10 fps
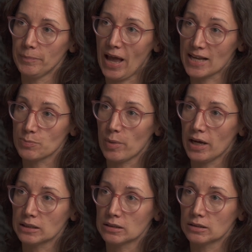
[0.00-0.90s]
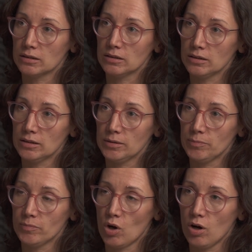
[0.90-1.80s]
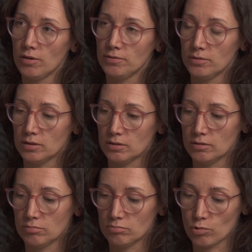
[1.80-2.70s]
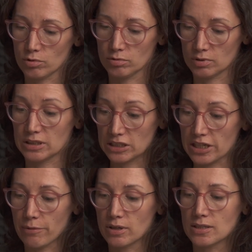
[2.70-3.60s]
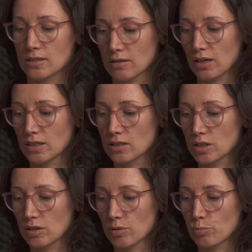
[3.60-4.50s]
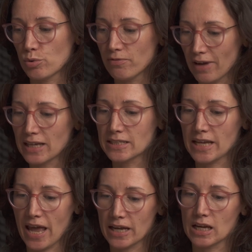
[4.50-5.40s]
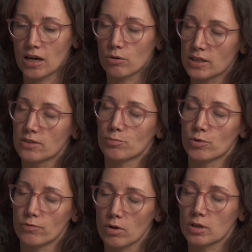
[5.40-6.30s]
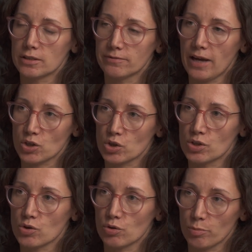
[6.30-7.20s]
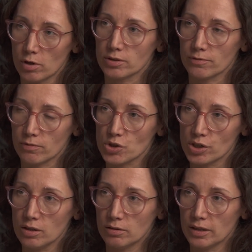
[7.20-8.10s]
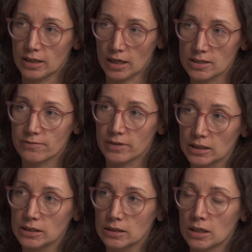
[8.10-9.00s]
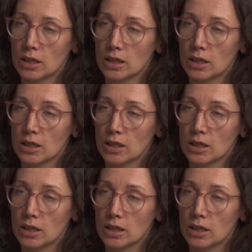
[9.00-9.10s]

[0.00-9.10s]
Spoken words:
aspect of or the deterrence and prevent any aggressive provocative actions on part of Russia against Finland.